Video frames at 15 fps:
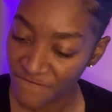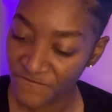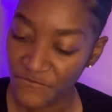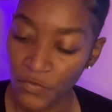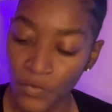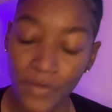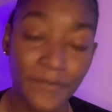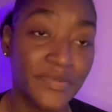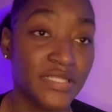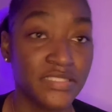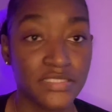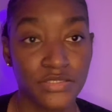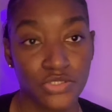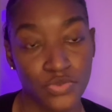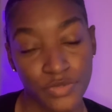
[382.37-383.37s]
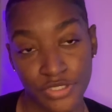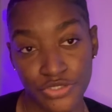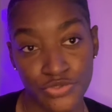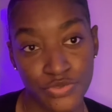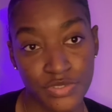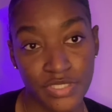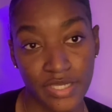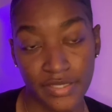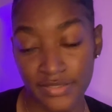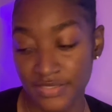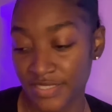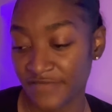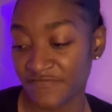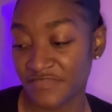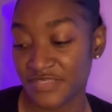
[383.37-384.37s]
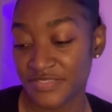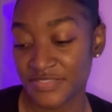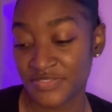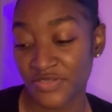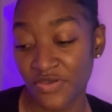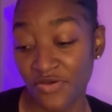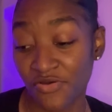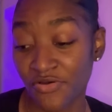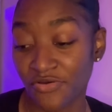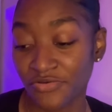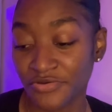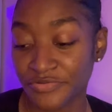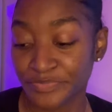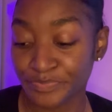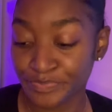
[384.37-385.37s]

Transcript: four minutes and 22 seconds of this song.